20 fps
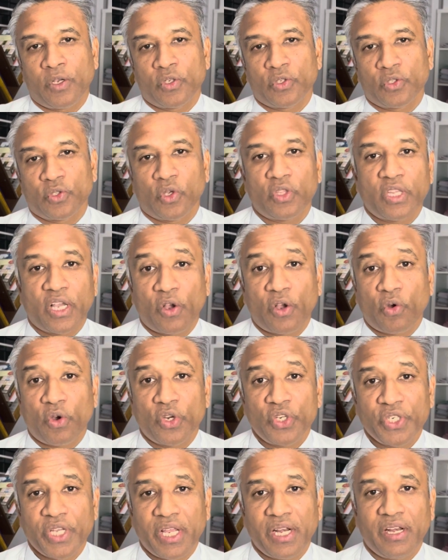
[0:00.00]
So the
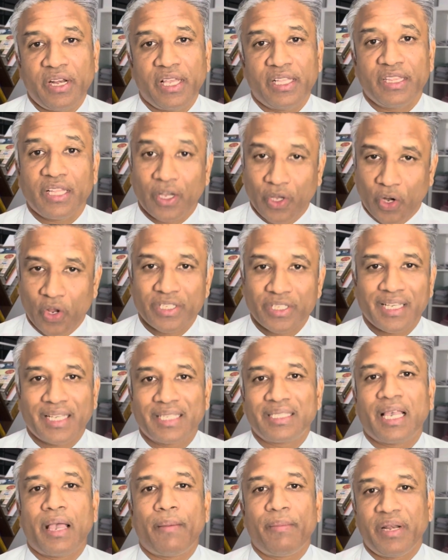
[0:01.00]
question in the
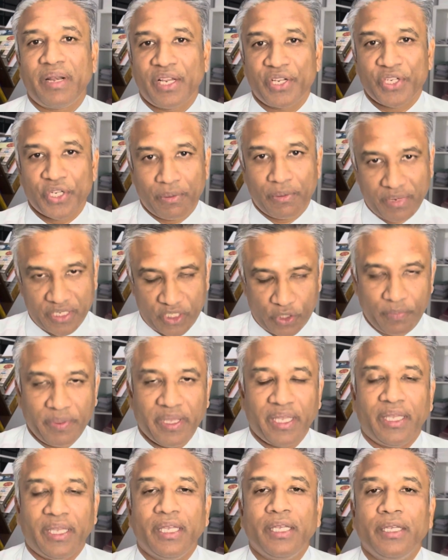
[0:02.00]
cross-examination must
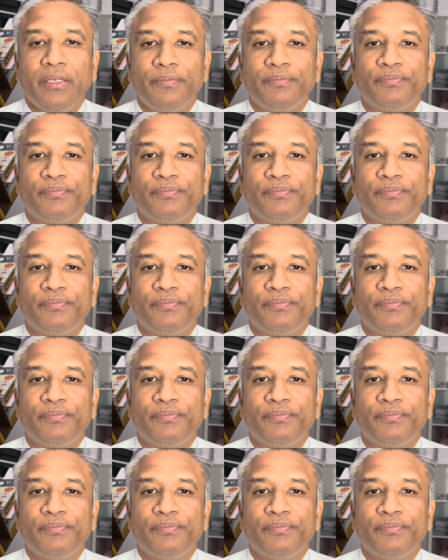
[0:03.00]
be